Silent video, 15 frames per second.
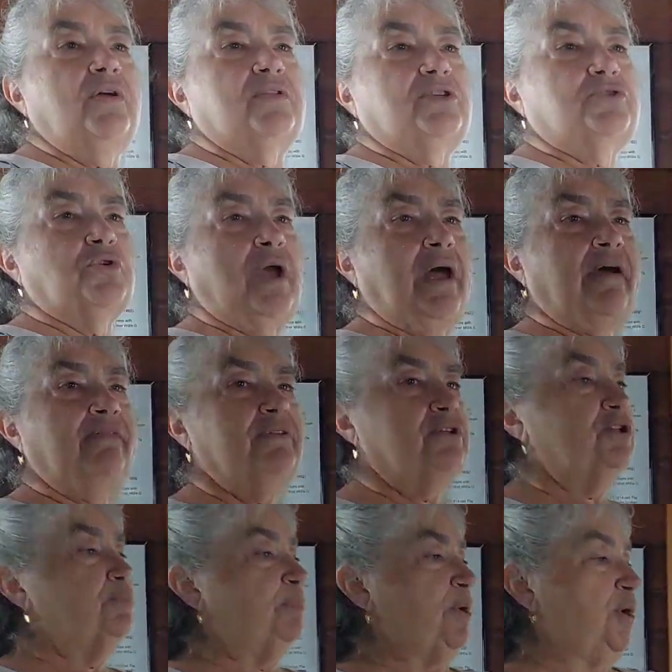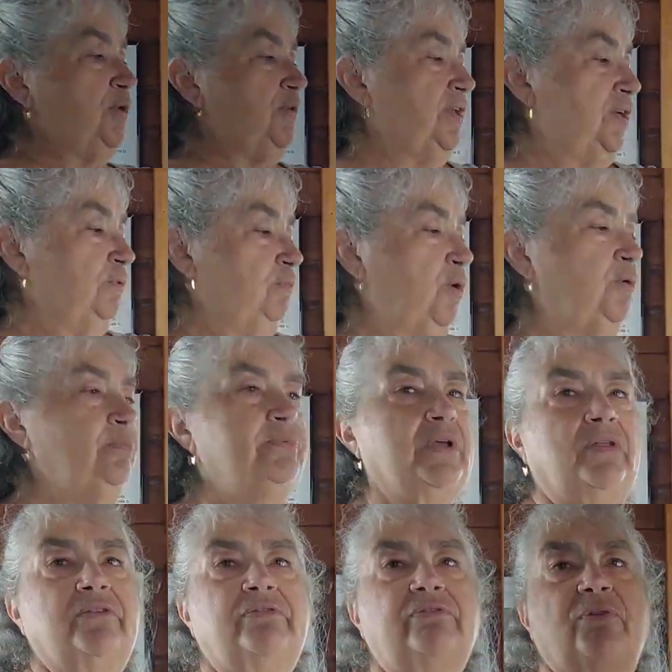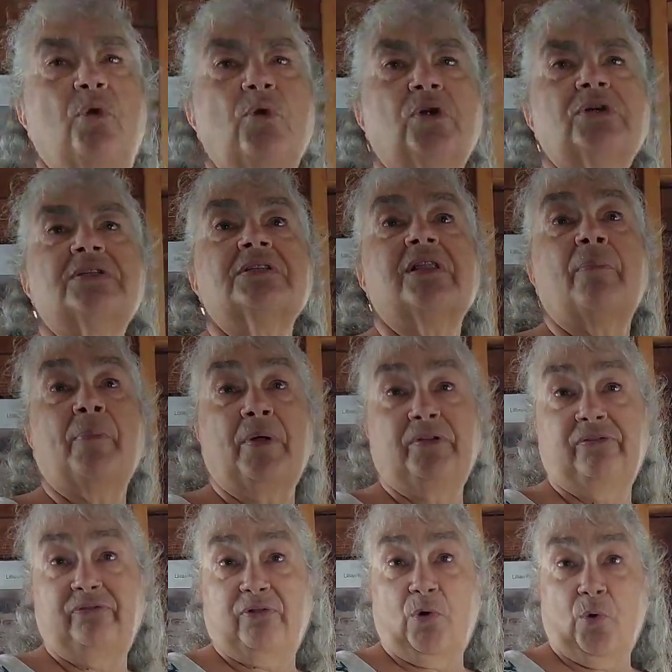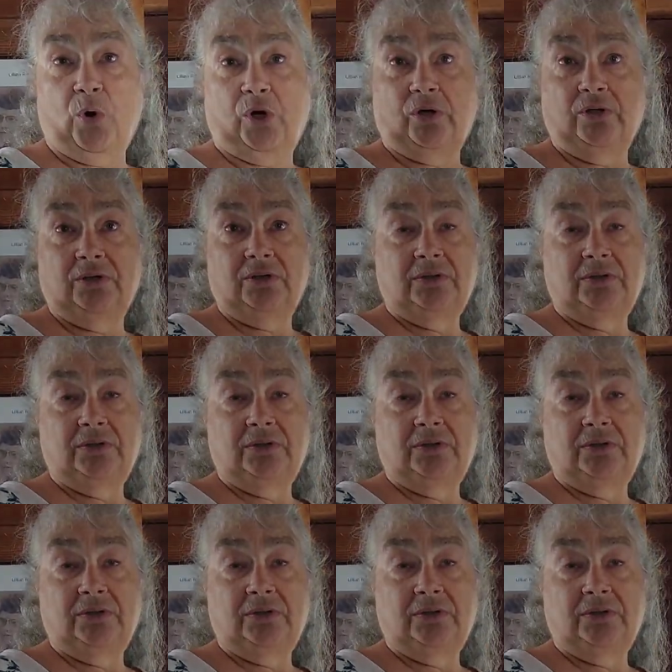the travelers put their robes on the floor and slept on the floor.